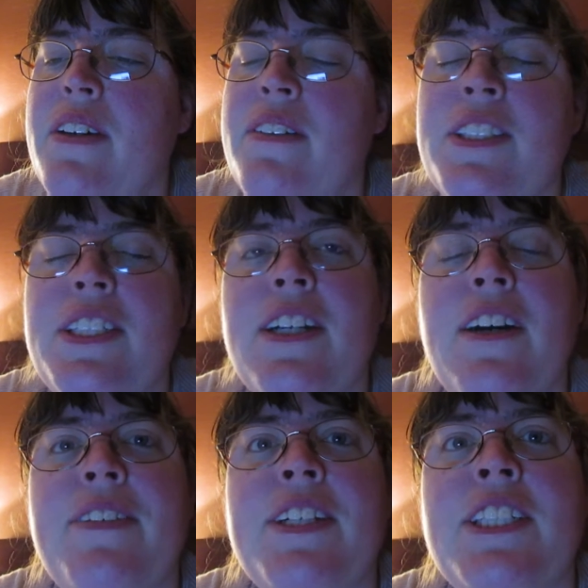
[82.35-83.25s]
We should
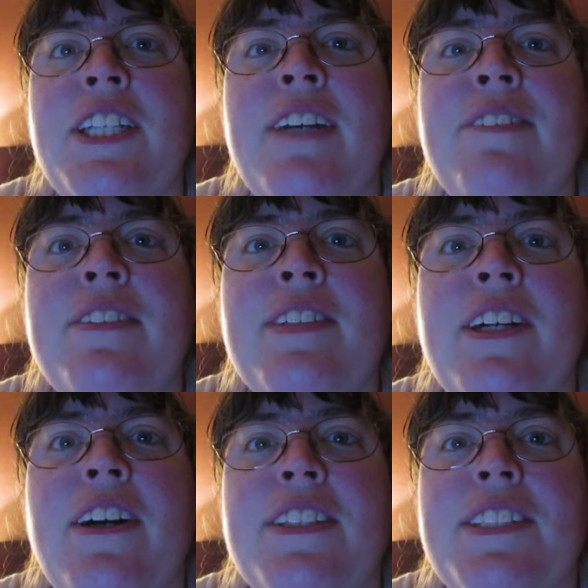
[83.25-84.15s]
not be ashamed of the
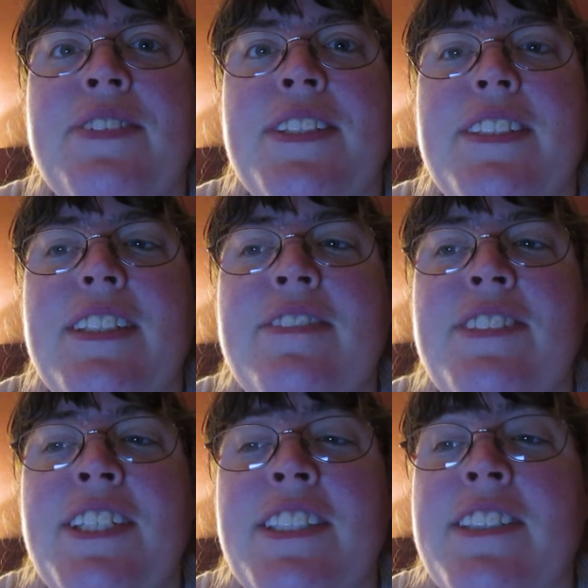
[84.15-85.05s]
gospel of
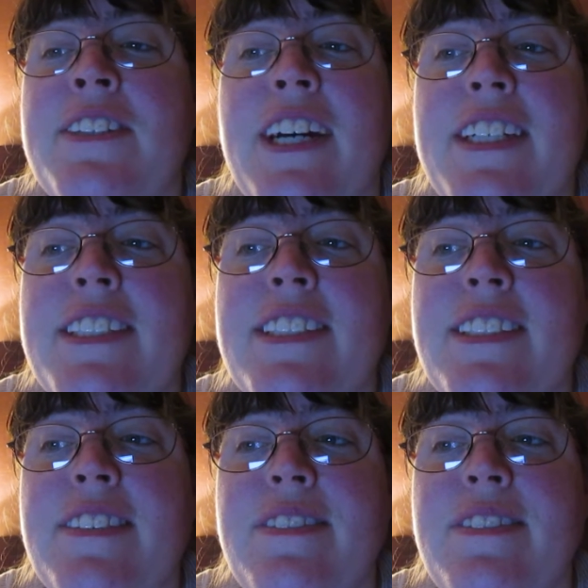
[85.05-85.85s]
Jesus Christ.